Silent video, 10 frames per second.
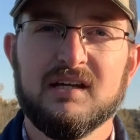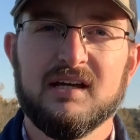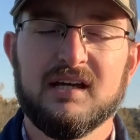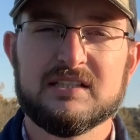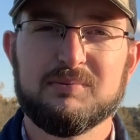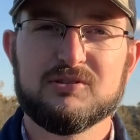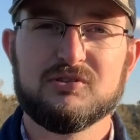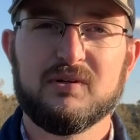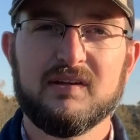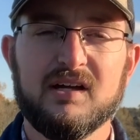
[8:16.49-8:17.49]
especially
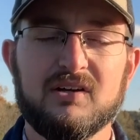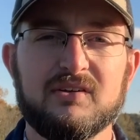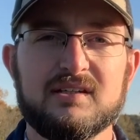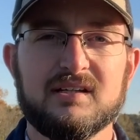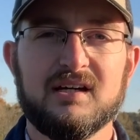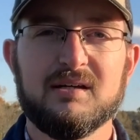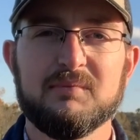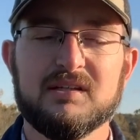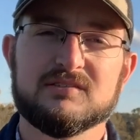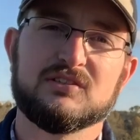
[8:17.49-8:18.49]
around the holiday time,
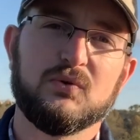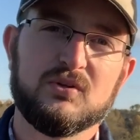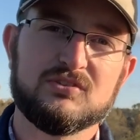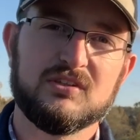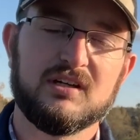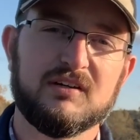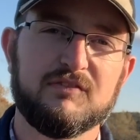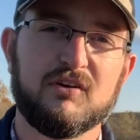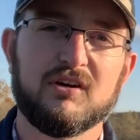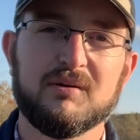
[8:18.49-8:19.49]
is going to their
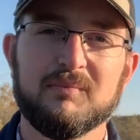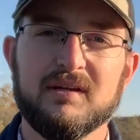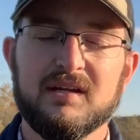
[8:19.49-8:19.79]
farm